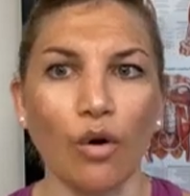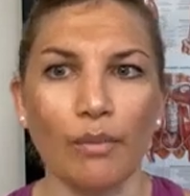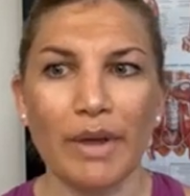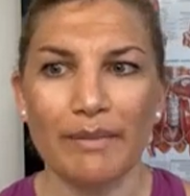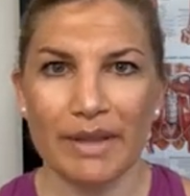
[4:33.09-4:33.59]
or
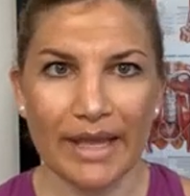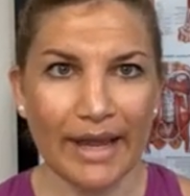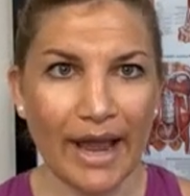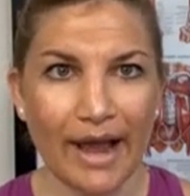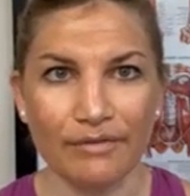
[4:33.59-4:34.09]
maybe
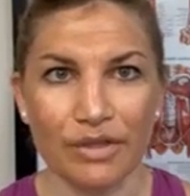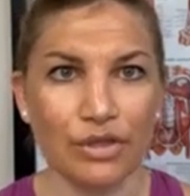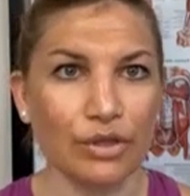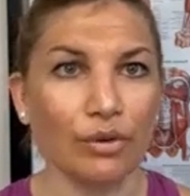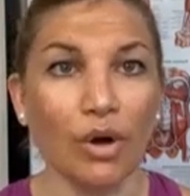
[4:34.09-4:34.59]
they have to
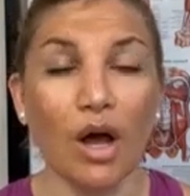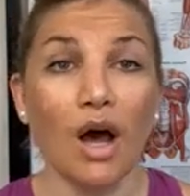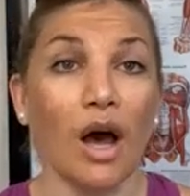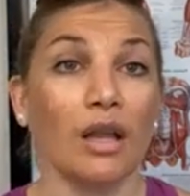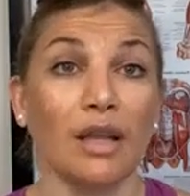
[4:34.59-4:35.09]
do
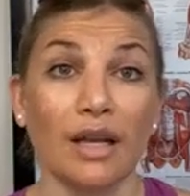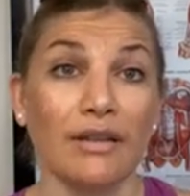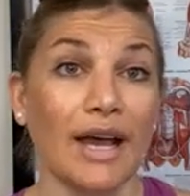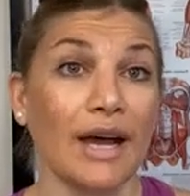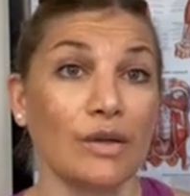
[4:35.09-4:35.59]
a lot
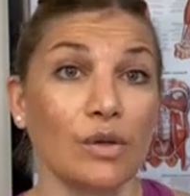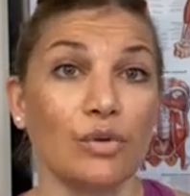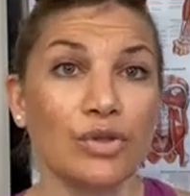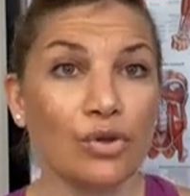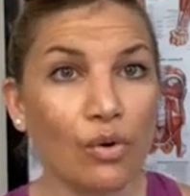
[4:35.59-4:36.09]
of the
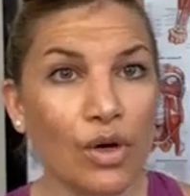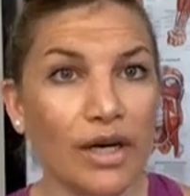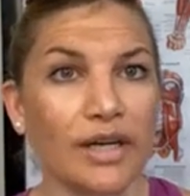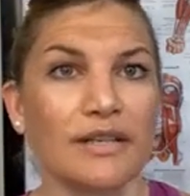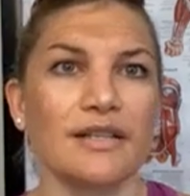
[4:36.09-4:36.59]
household
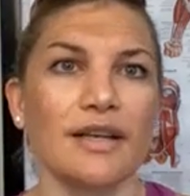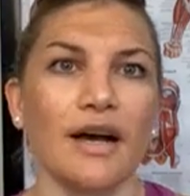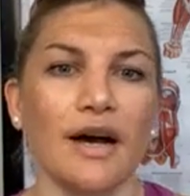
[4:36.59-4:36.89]
chores,